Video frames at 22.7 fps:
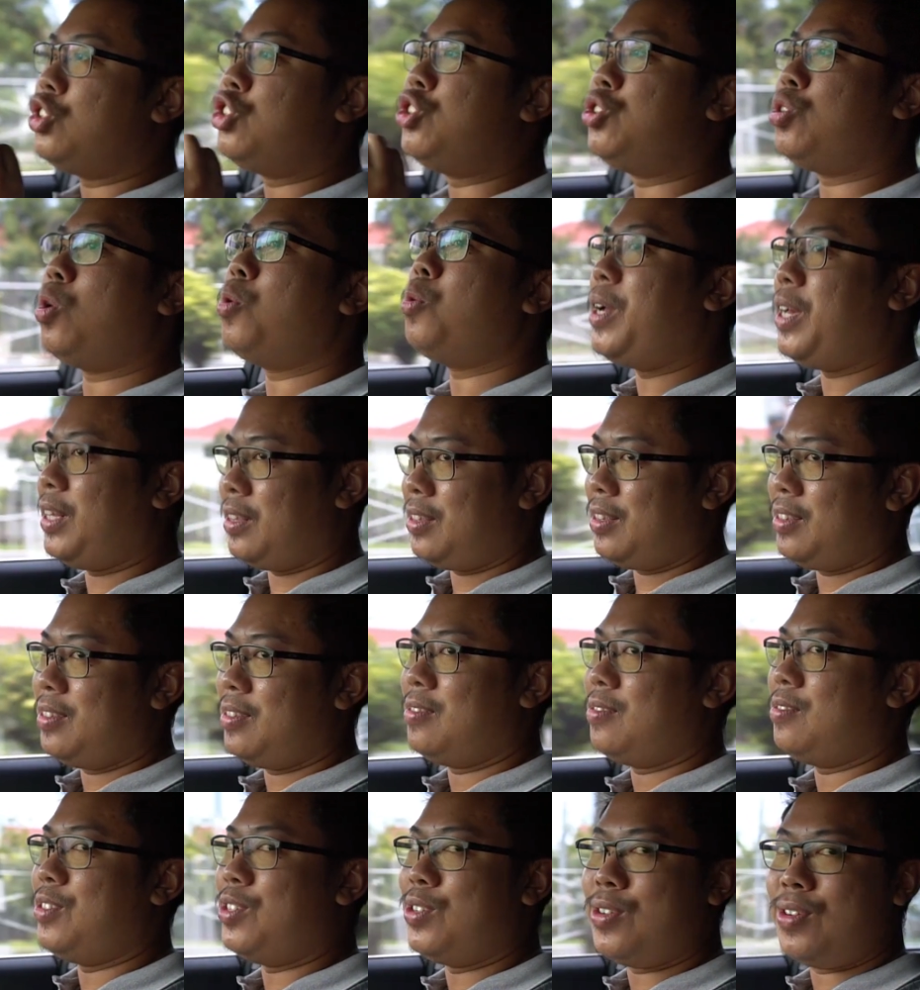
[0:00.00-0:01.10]
show it,
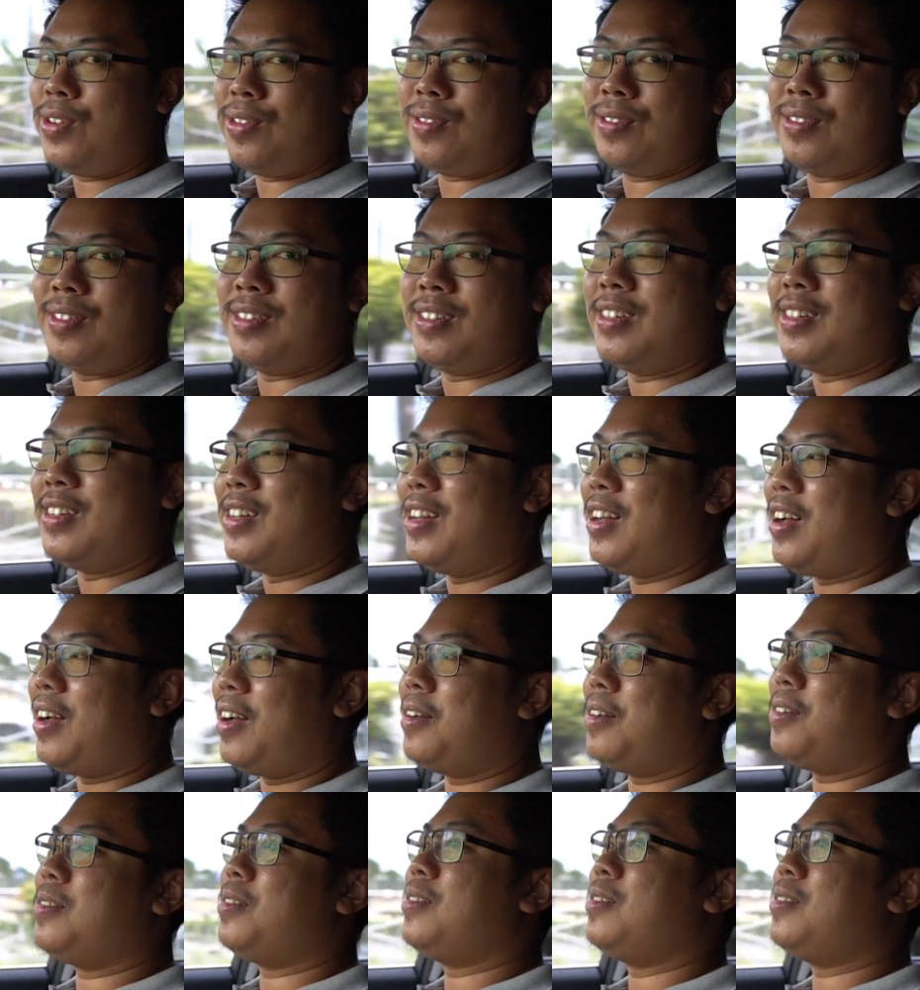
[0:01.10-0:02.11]
you know? Yeah.